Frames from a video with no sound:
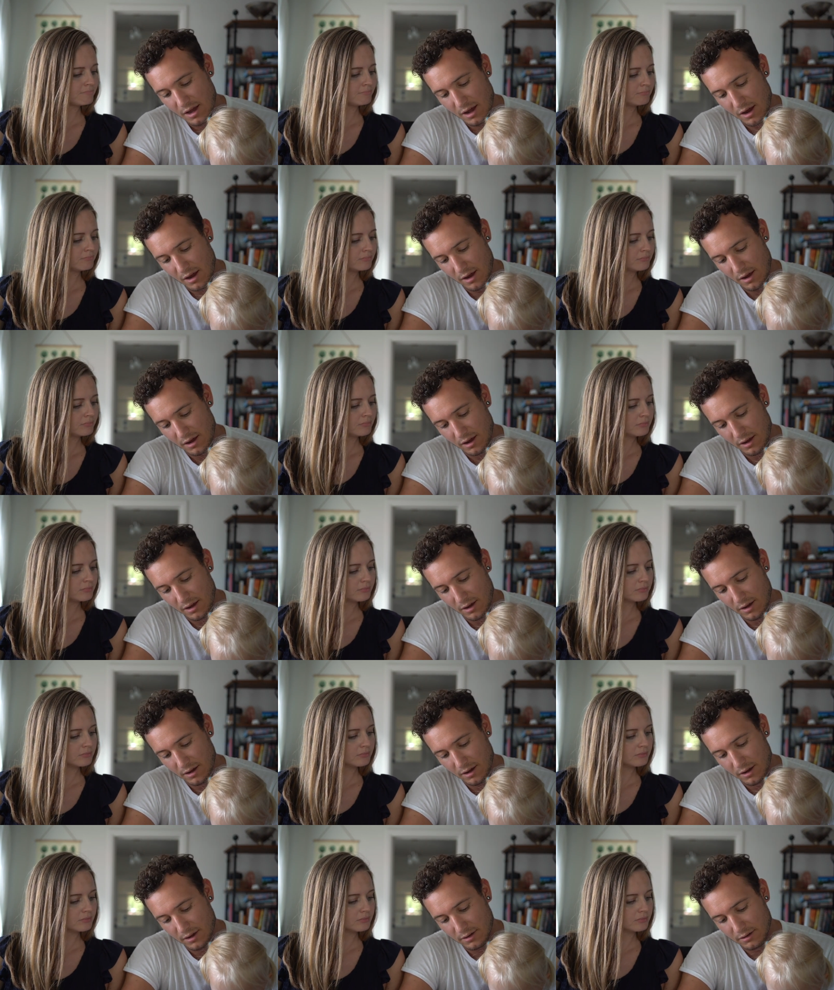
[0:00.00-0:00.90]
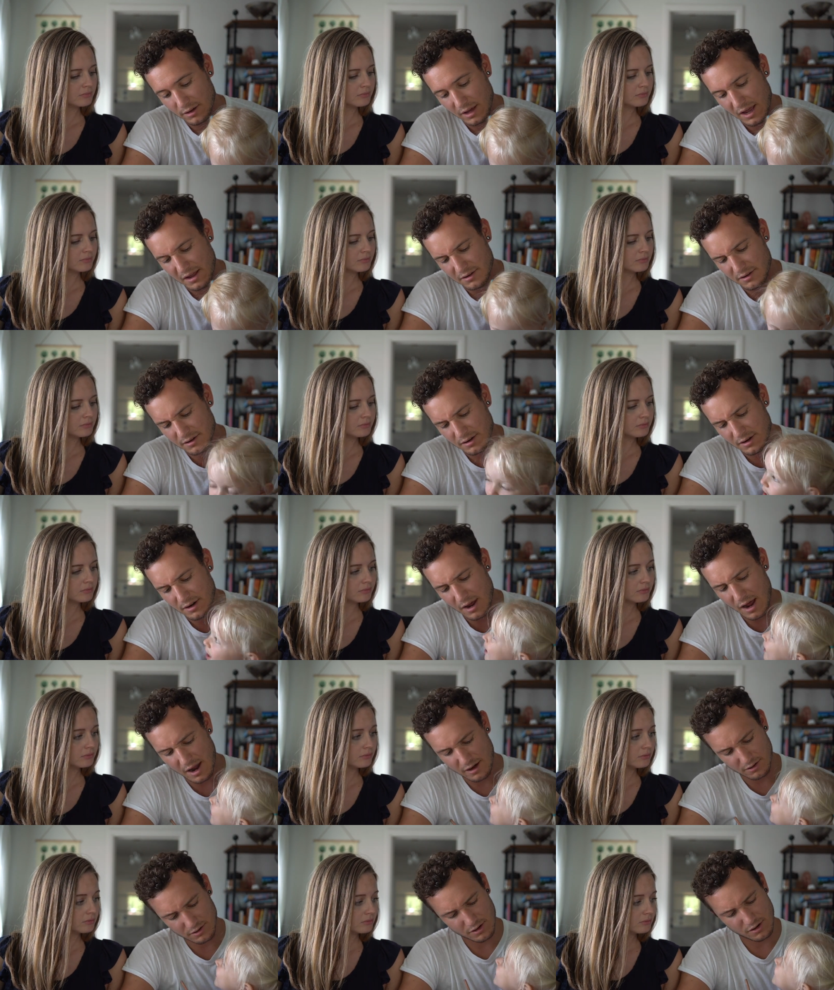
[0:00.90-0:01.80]
Speaker 1: uh, and
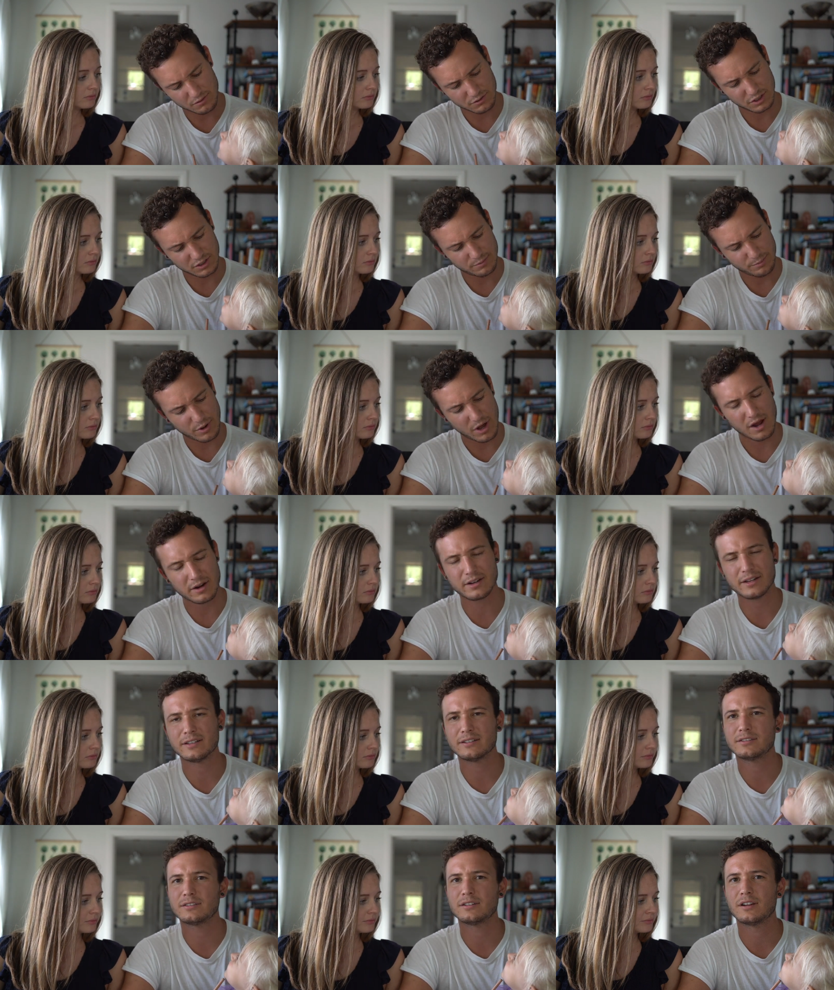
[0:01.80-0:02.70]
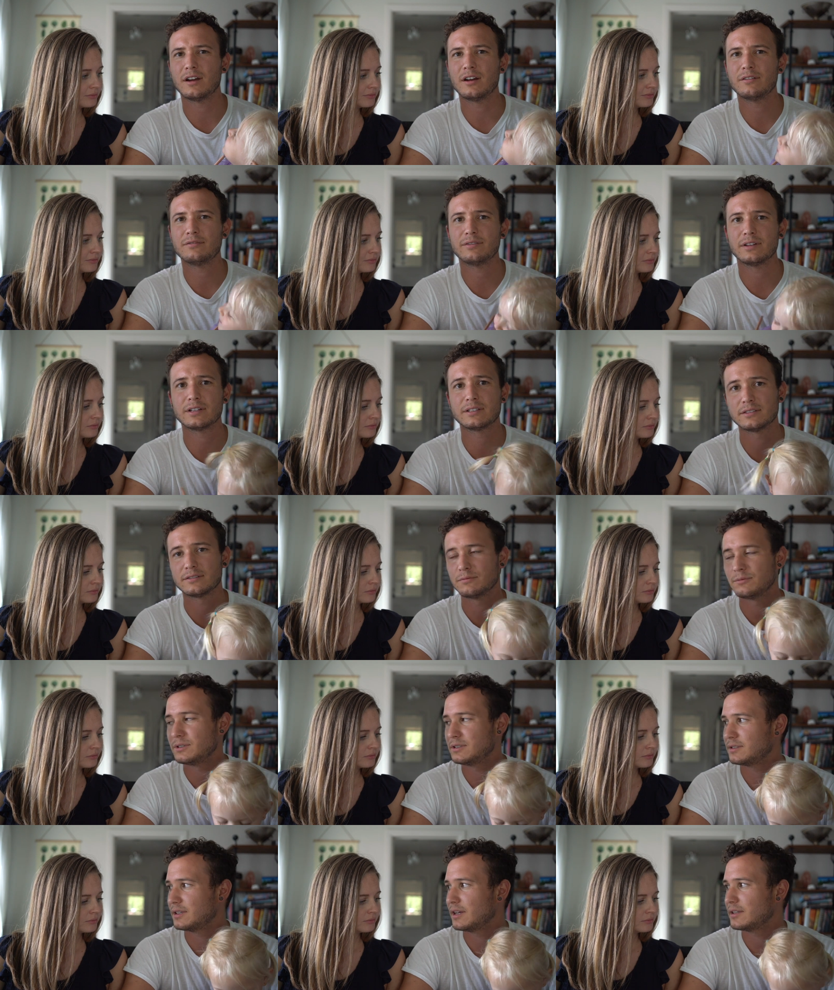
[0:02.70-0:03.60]
I don't know, just bonding stuff like
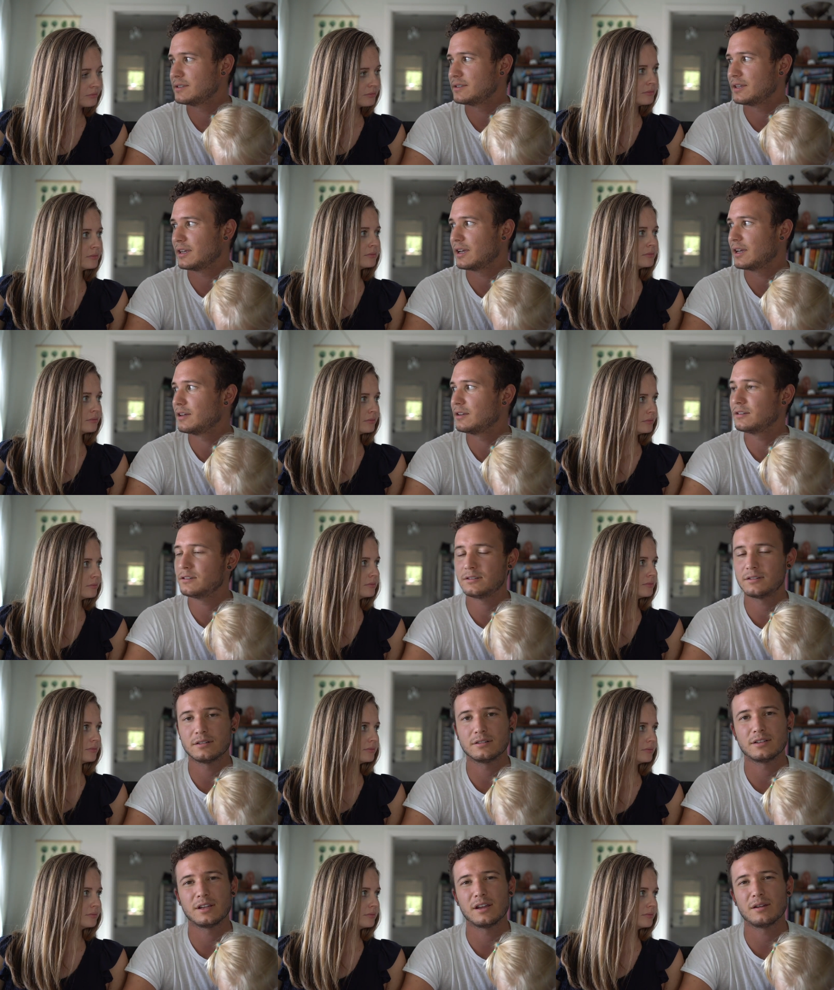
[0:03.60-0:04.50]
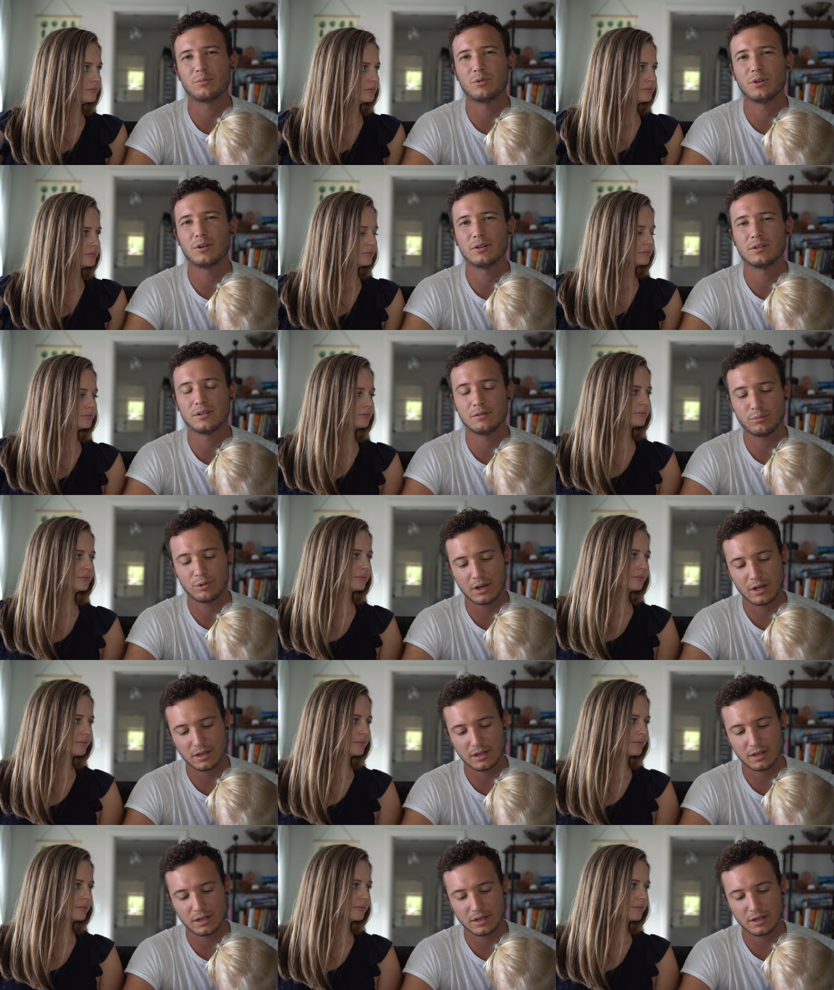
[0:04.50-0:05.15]
we said, singing to Tabor in the mm-hmm.